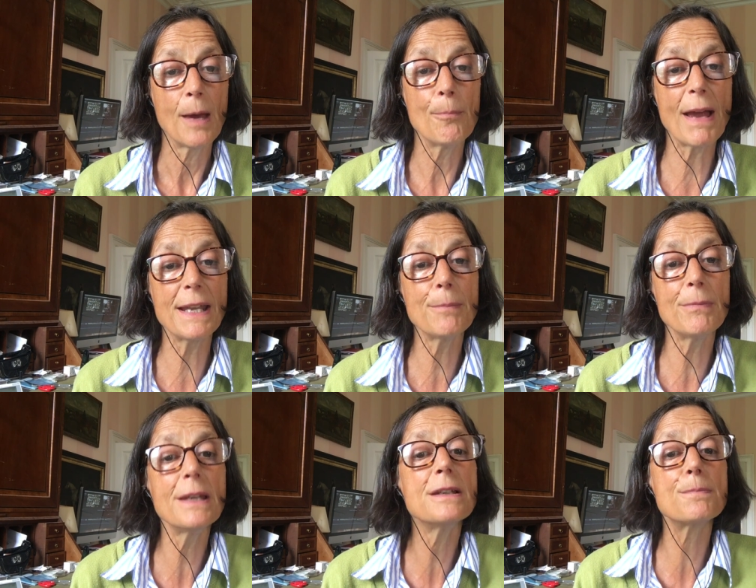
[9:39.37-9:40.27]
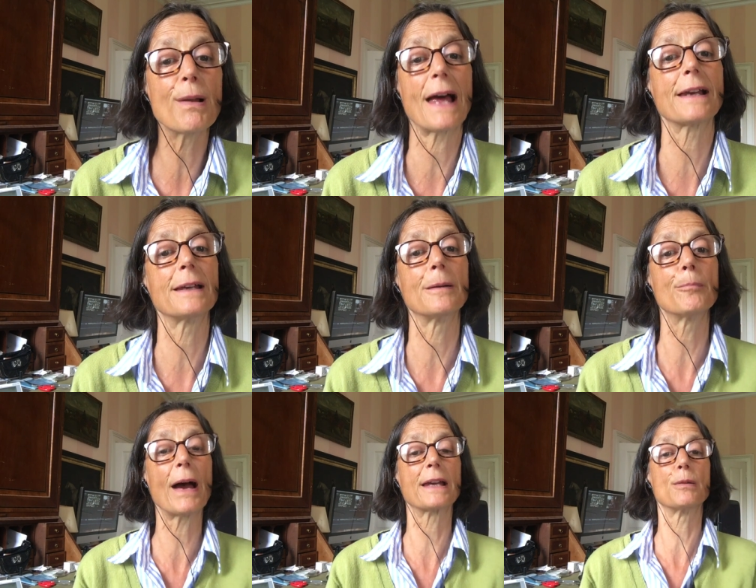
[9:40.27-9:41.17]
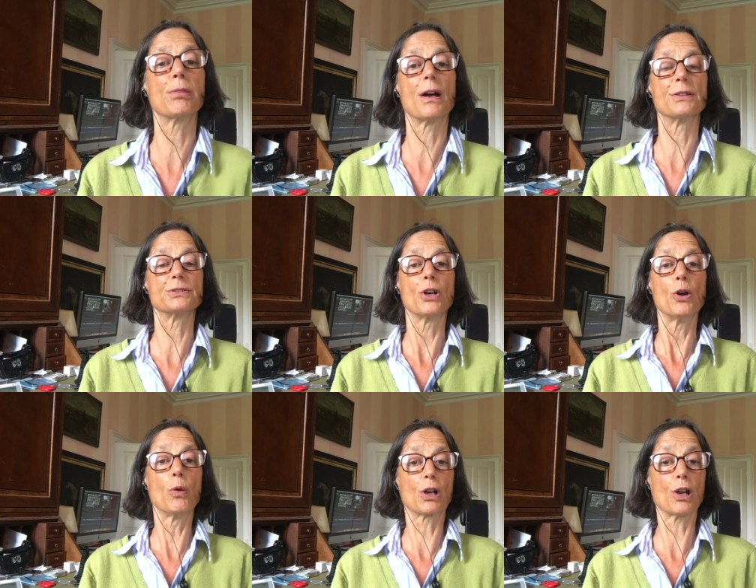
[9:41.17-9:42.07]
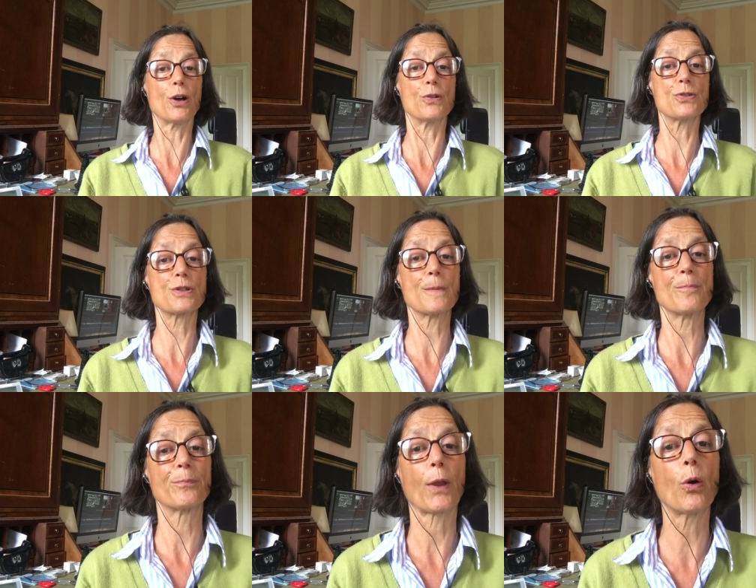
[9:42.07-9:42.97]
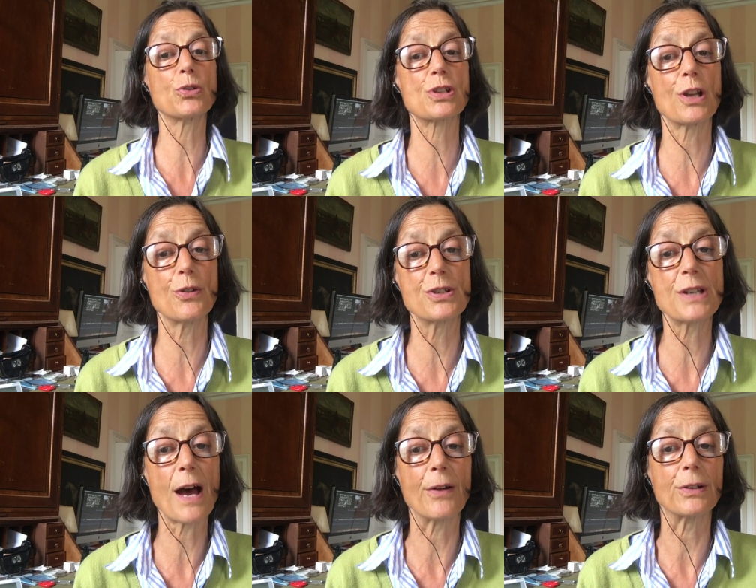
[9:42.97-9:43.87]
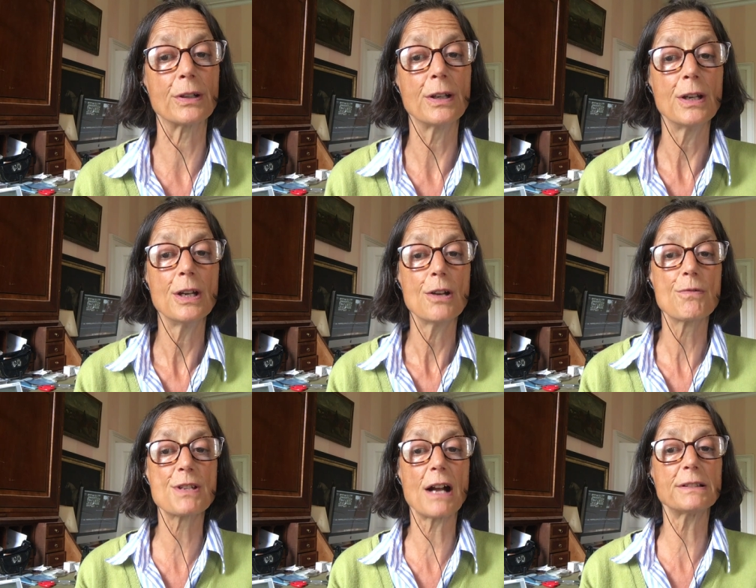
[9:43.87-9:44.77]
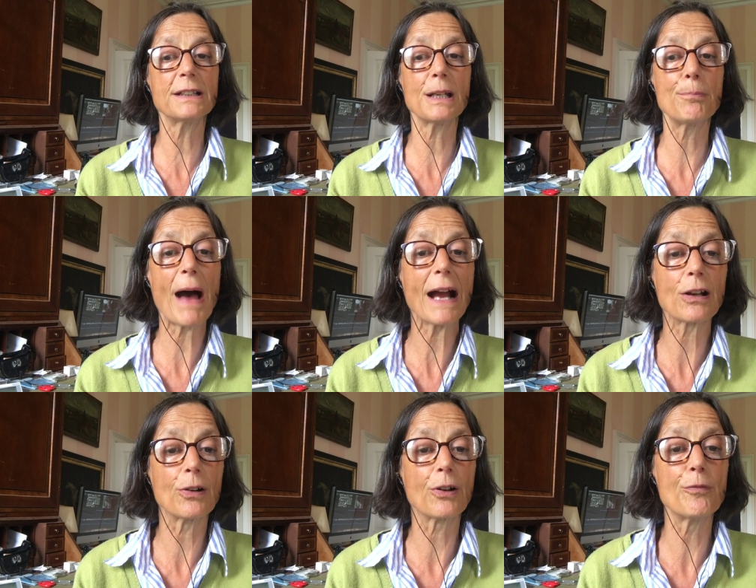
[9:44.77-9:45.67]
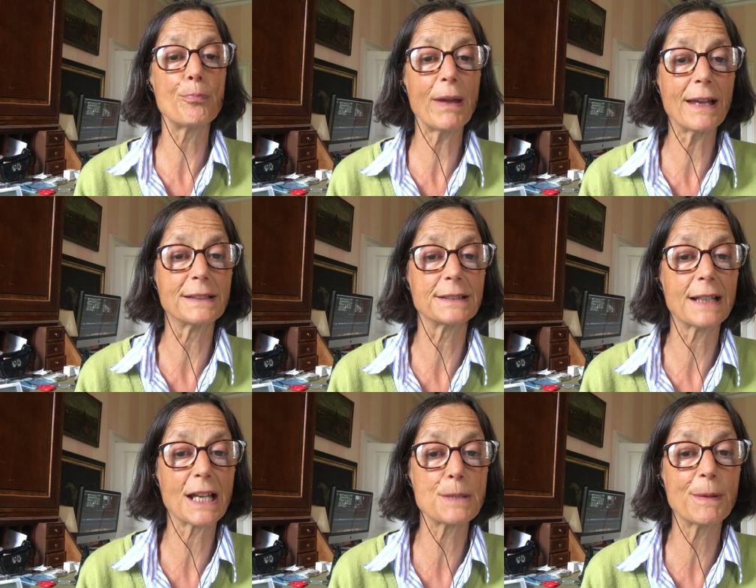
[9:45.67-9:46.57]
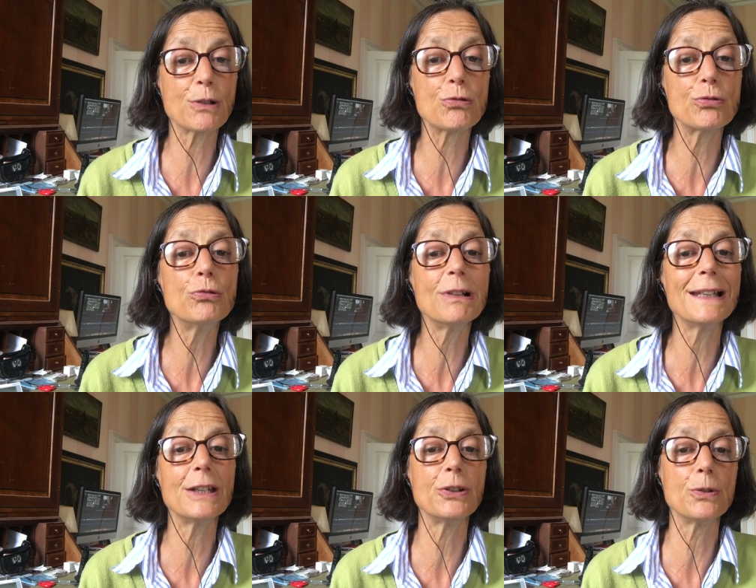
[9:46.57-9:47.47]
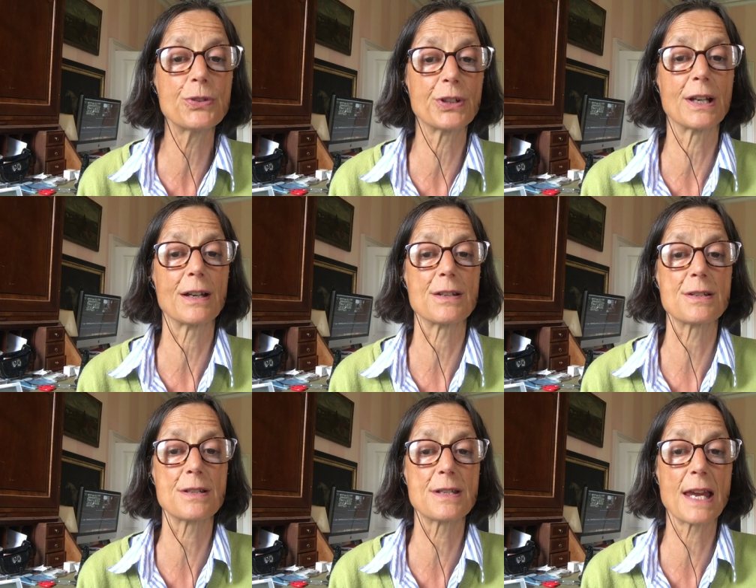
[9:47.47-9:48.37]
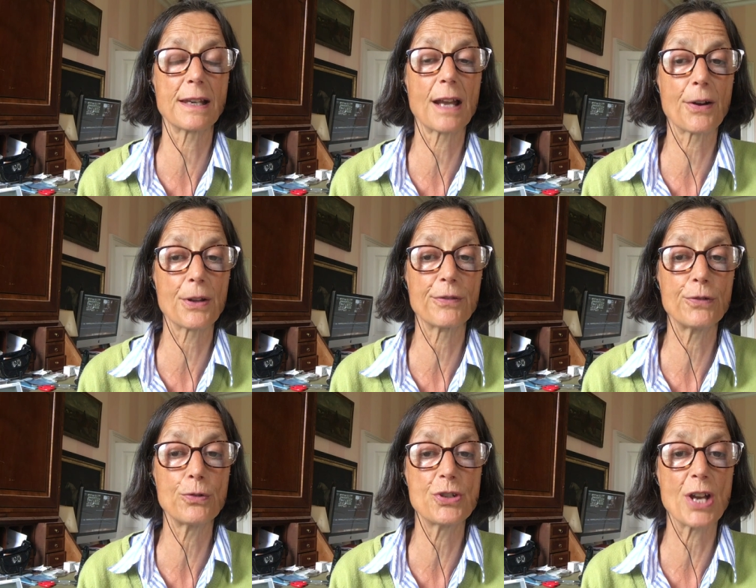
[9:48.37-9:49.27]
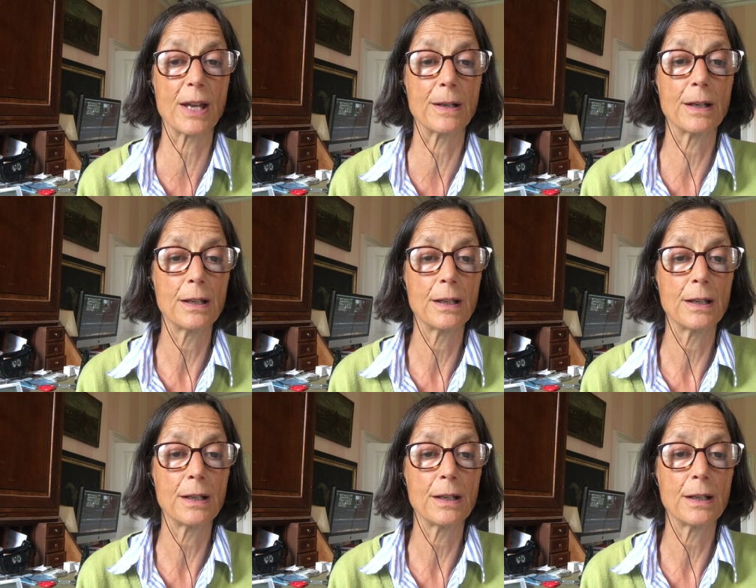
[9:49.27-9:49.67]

Many meat packing, packing plants were closed or slowed down, resulting in a backlog of pigs that had to be cruelly euthanized and taken out of the food chain.